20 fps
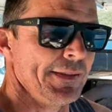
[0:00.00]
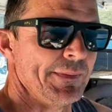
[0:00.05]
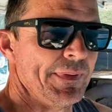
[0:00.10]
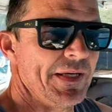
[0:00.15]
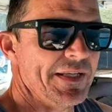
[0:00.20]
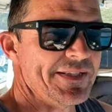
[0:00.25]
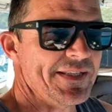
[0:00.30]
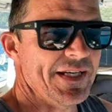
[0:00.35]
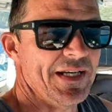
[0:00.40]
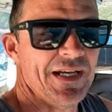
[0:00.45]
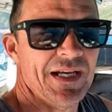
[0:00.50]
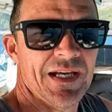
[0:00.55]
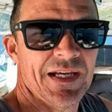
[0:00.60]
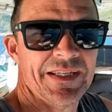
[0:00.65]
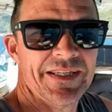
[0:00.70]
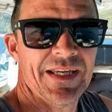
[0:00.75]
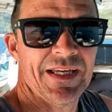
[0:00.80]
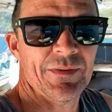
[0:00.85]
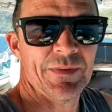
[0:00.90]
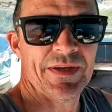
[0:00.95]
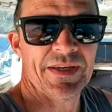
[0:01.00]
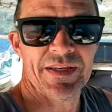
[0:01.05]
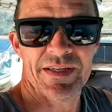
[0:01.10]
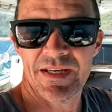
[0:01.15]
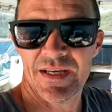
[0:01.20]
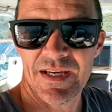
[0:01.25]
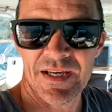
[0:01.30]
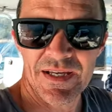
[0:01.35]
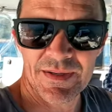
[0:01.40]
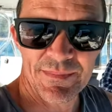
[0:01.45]
But uh, yeah, we
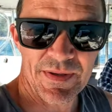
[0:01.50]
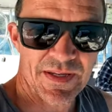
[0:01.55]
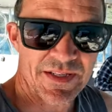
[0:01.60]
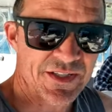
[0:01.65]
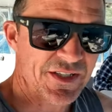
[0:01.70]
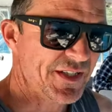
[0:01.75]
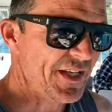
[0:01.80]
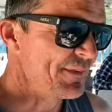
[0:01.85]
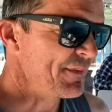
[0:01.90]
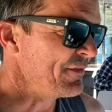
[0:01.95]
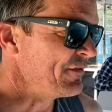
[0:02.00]
um, had just had a